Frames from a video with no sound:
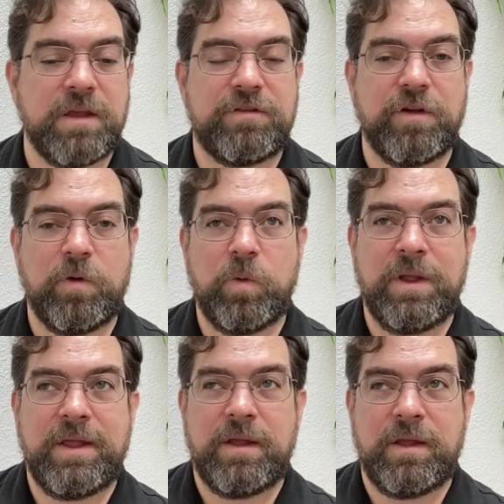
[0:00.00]
So
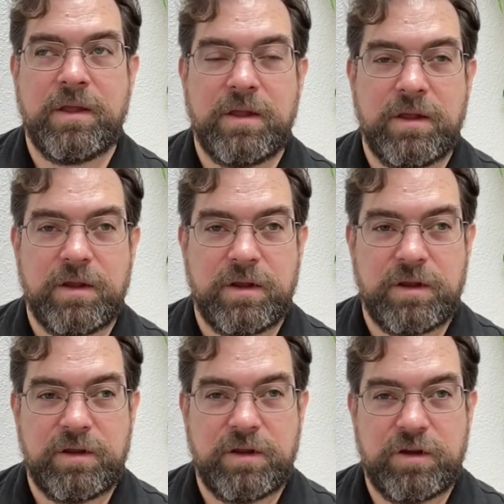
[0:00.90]

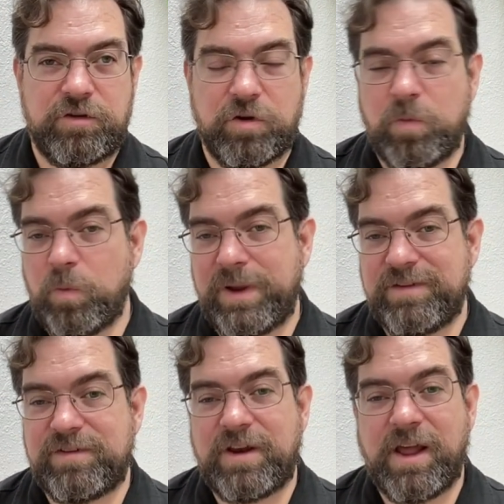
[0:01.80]
don't
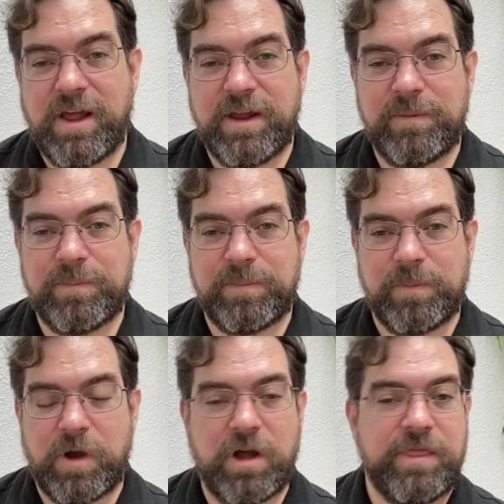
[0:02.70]
waste time
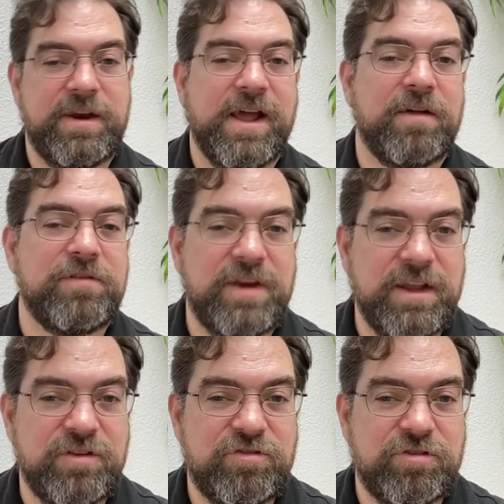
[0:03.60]
on the doubt
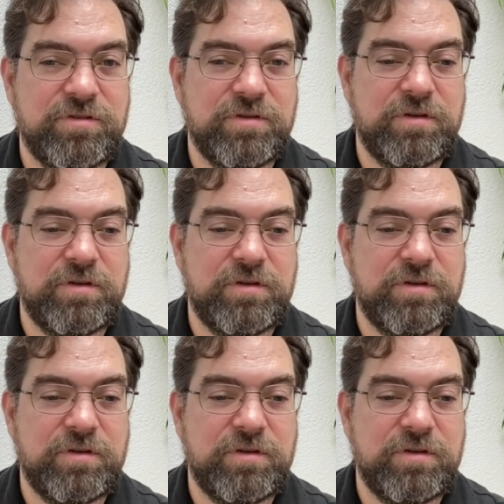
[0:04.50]
stage.